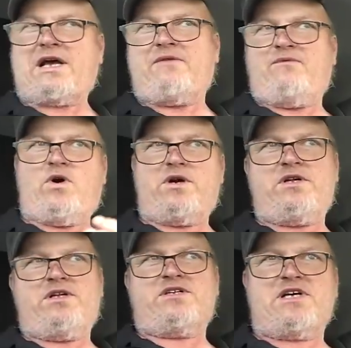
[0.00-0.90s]
of converting to
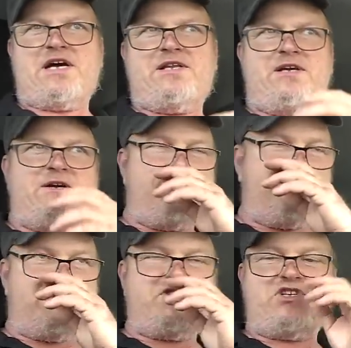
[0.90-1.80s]
this idea of
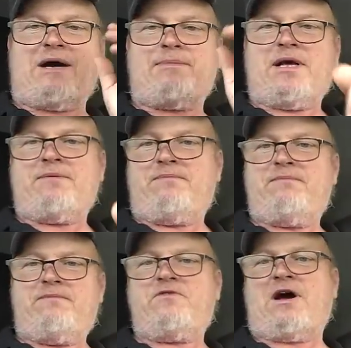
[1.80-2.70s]
just chopping
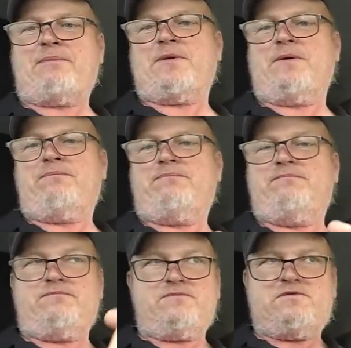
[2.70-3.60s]
the
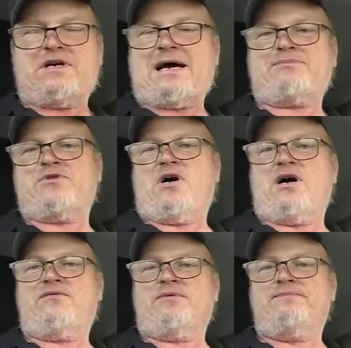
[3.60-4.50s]
tops
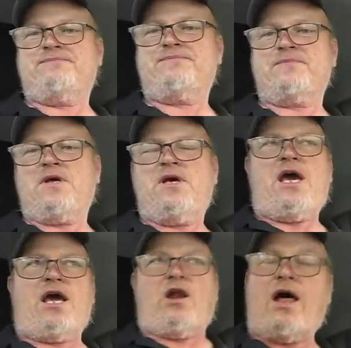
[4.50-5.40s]
off.
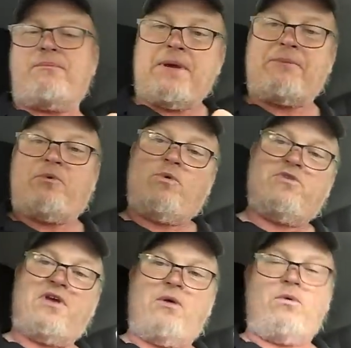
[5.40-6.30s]
And a lot of people will
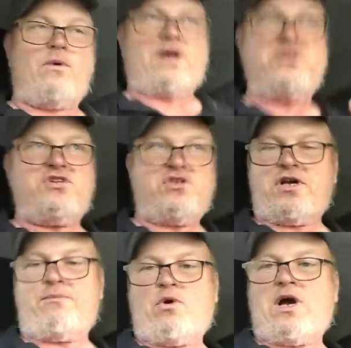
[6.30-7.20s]
say, well, why don't you just
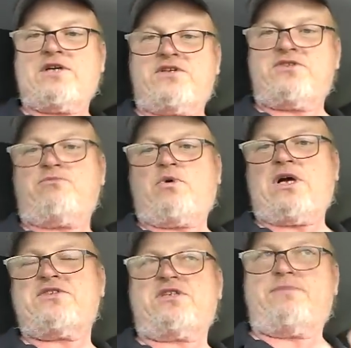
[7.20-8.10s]
get a process and
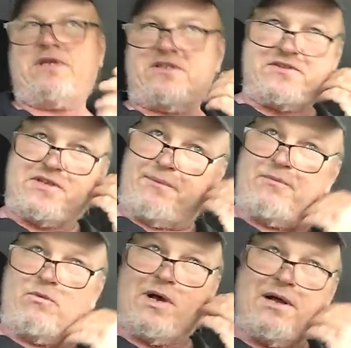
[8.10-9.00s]
process them at the
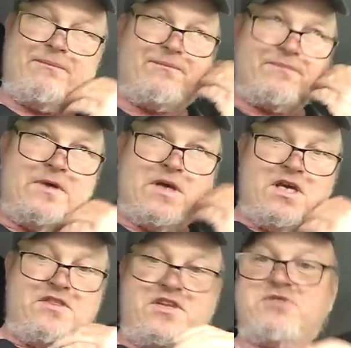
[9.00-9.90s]
stump? Well,
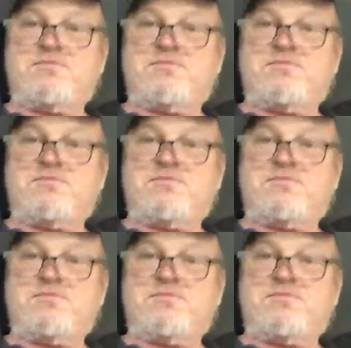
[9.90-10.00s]
this